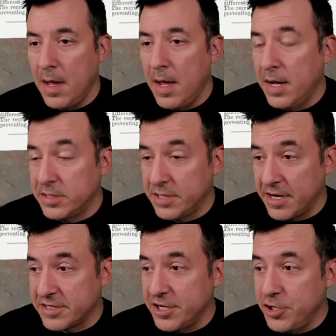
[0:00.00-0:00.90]
So
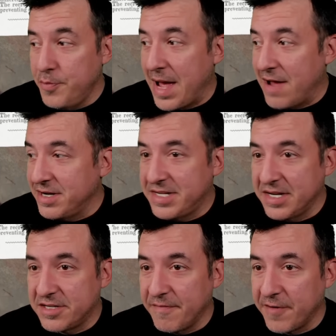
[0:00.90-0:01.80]
there's the new bounty
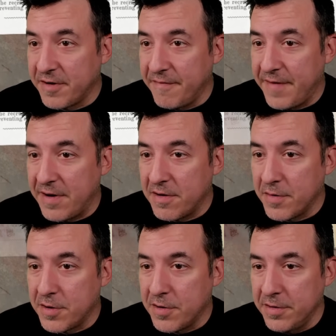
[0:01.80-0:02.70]
system for Confederate
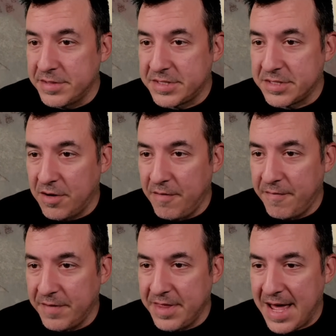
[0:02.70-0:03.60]
recruits. So
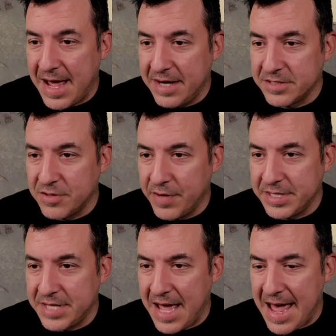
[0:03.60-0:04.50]
hopefully that is going
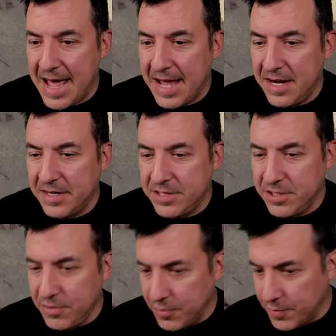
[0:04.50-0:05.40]
to add
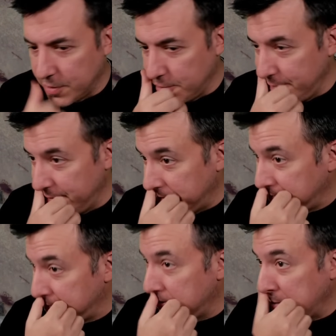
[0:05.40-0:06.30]
to the recruitment
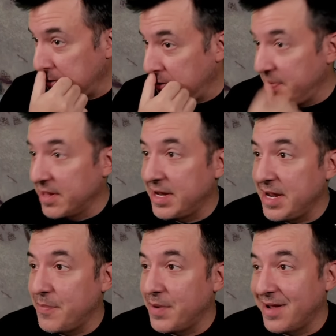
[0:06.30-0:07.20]
ability,
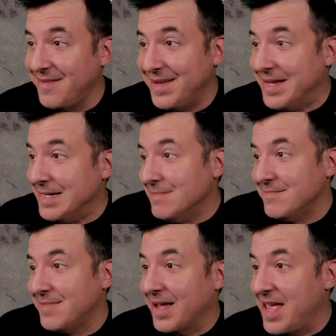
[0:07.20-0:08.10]
but
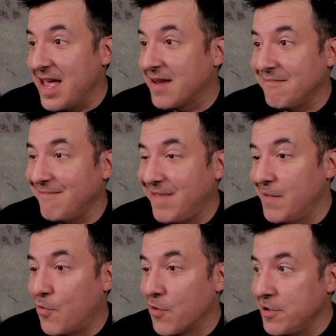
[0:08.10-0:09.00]
I can't get
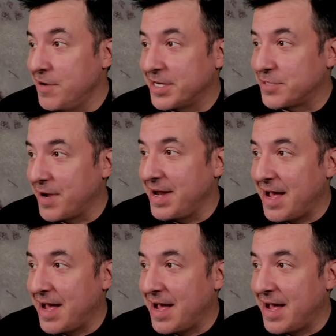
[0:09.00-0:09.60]
more units right now.